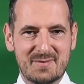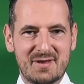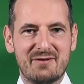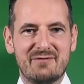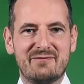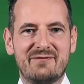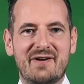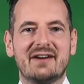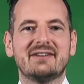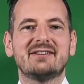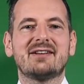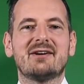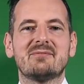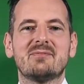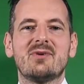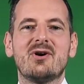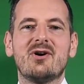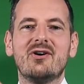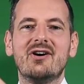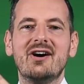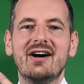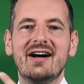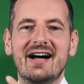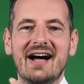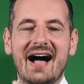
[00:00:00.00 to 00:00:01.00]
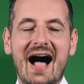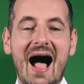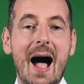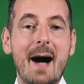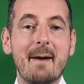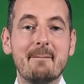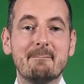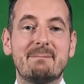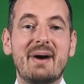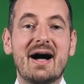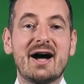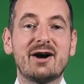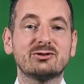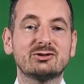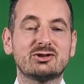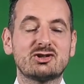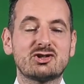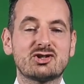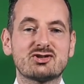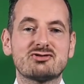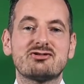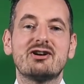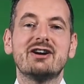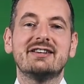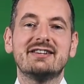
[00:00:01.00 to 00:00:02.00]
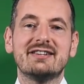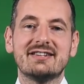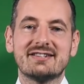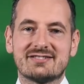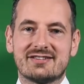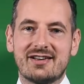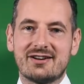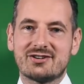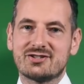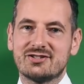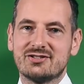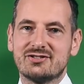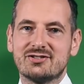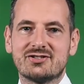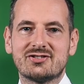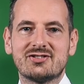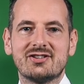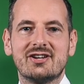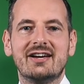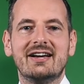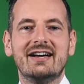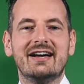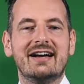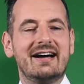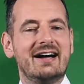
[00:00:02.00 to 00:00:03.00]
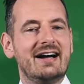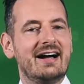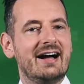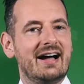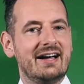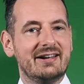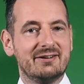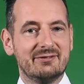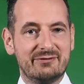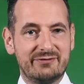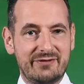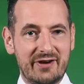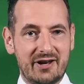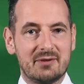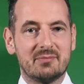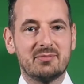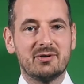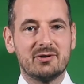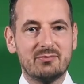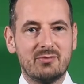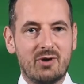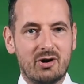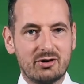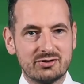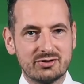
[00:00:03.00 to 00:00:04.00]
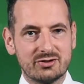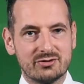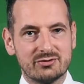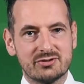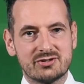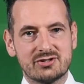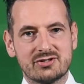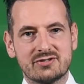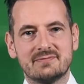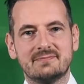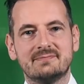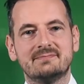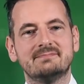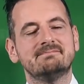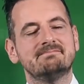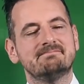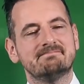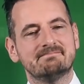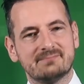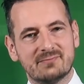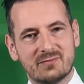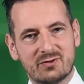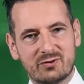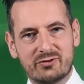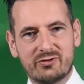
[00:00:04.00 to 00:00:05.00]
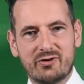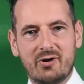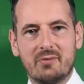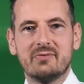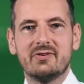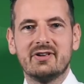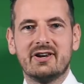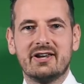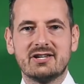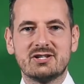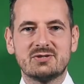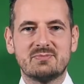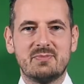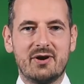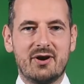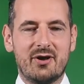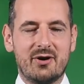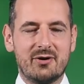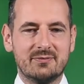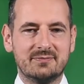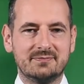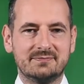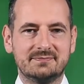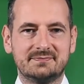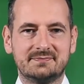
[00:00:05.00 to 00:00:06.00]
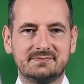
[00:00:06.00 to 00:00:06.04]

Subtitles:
Find out more about training sessions and available modules from the links below.